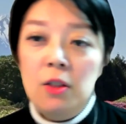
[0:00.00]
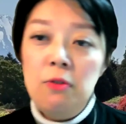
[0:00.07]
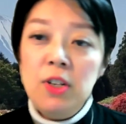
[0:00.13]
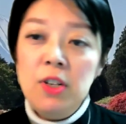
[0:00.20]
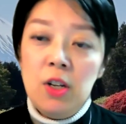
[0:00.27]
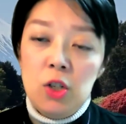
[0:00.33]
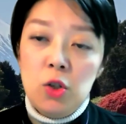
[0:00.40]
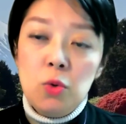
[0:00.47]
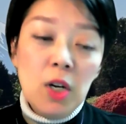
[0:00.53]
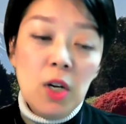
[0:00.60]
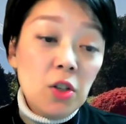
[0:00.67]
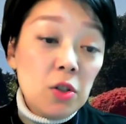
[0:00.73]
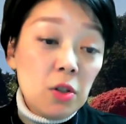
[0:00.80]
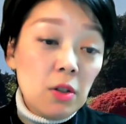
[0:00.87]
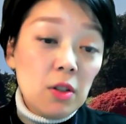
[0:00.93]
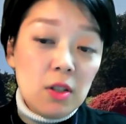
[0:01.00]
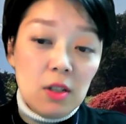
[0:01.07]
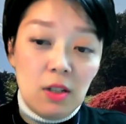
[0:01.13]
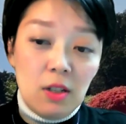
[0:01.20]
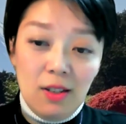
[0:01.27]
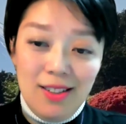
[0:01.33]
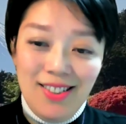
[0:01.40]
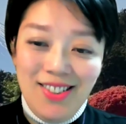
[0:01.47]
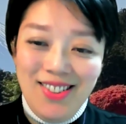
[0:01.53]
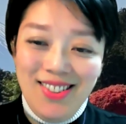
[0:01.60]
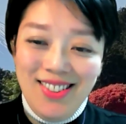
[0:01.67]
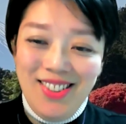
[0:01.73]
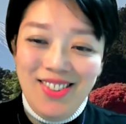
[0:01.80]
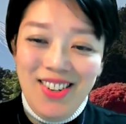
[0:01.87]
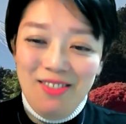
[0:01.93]
the research questions
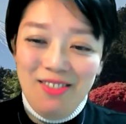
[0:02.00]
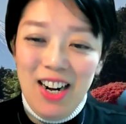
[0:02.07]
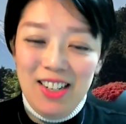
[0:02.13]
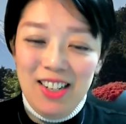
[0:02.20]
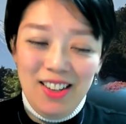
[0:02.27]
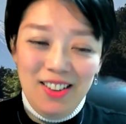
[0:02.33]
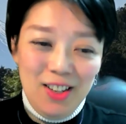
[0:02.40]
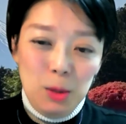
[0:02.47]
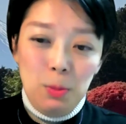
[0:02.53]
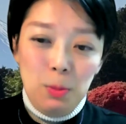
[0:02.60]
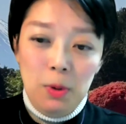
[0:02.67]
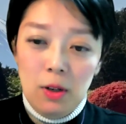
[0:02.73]
during writing this